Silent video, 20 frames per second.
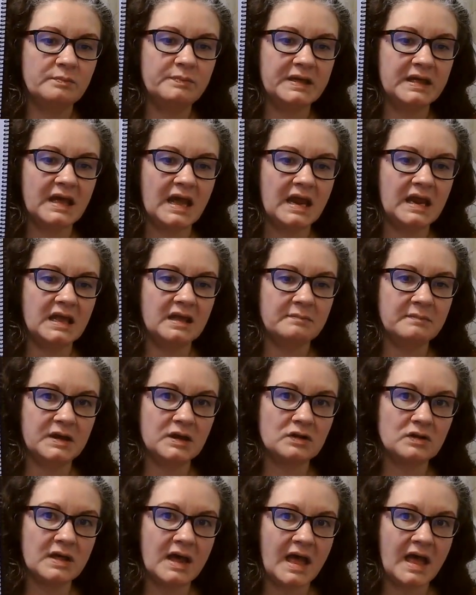beginning,
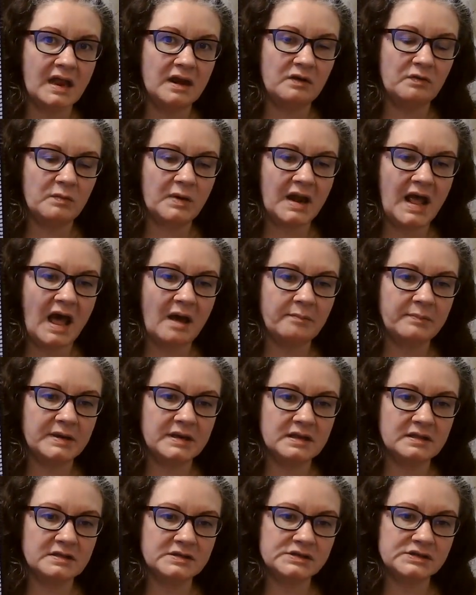middle, end, what
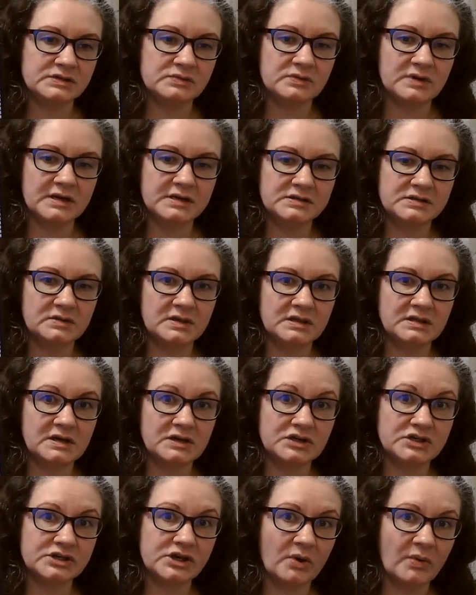happened in the story, so that
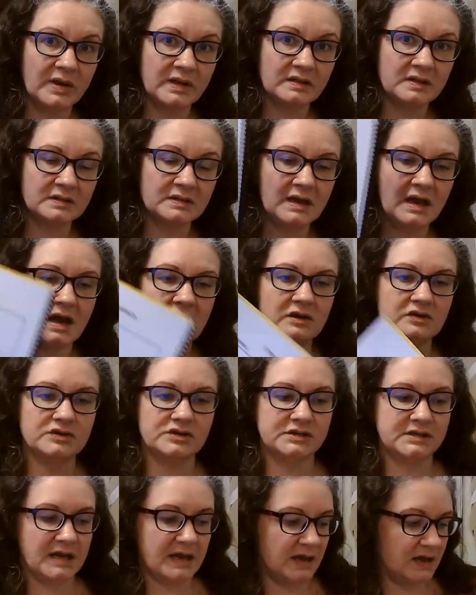they're showing that they
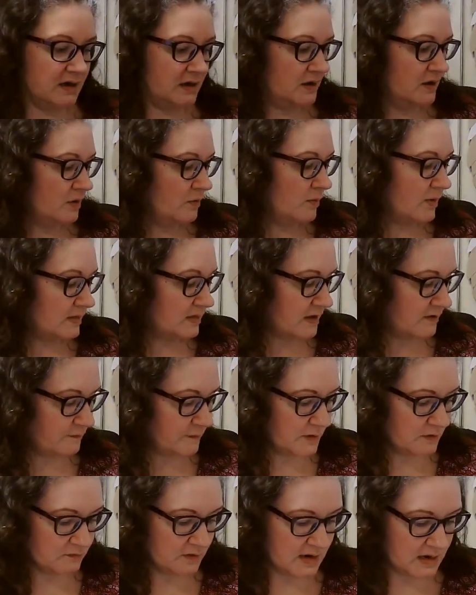understand what they've
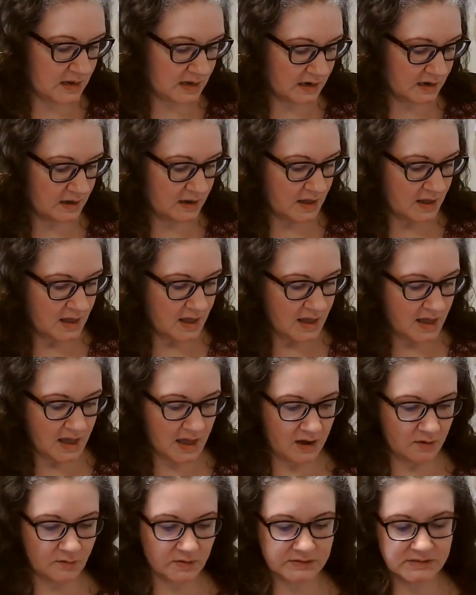been reading
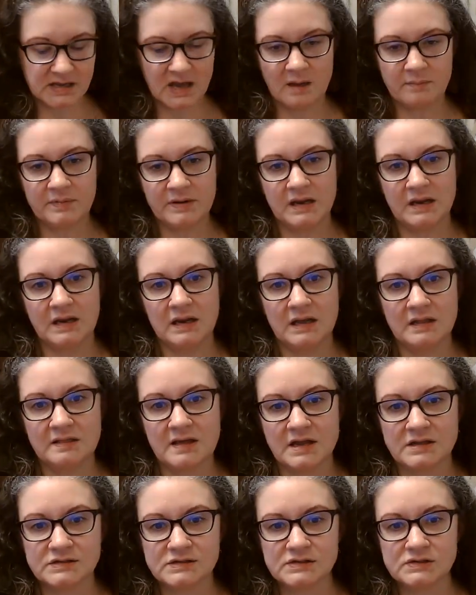and what's happening in
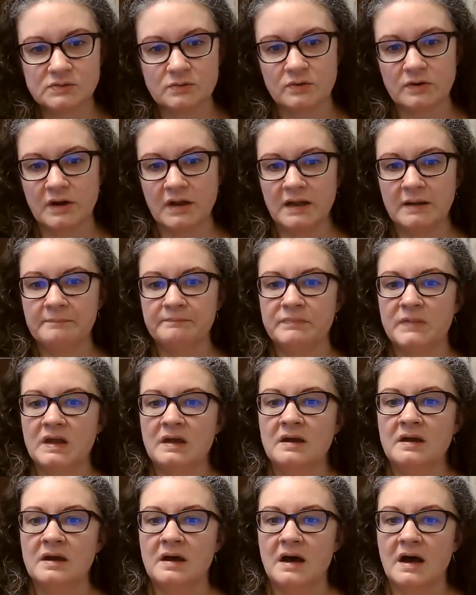that story.
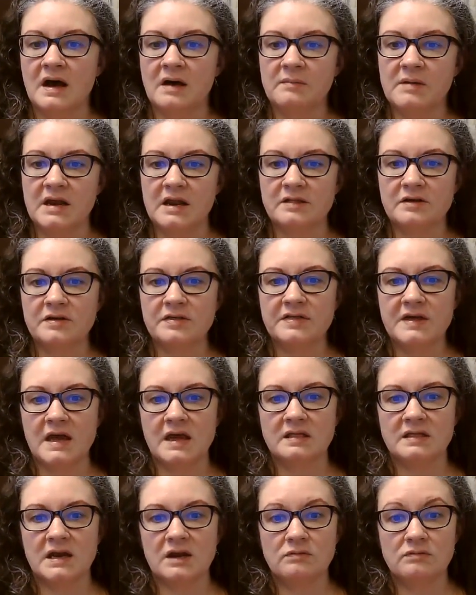Another
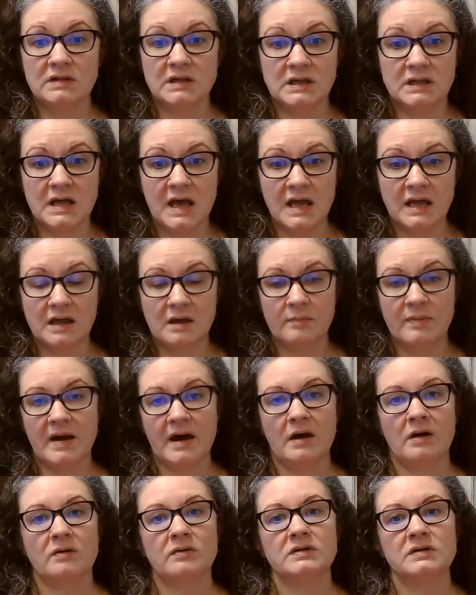thing that I really like
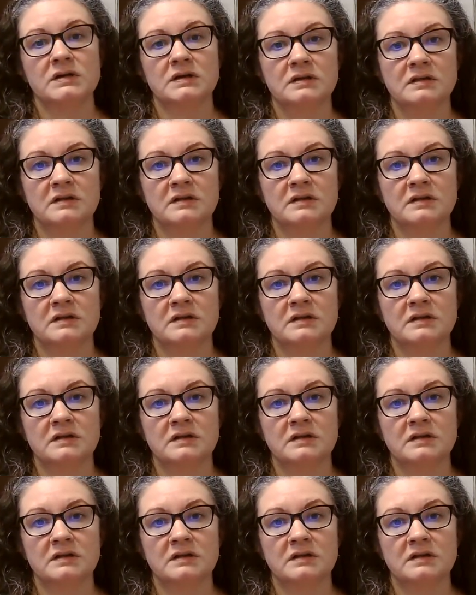about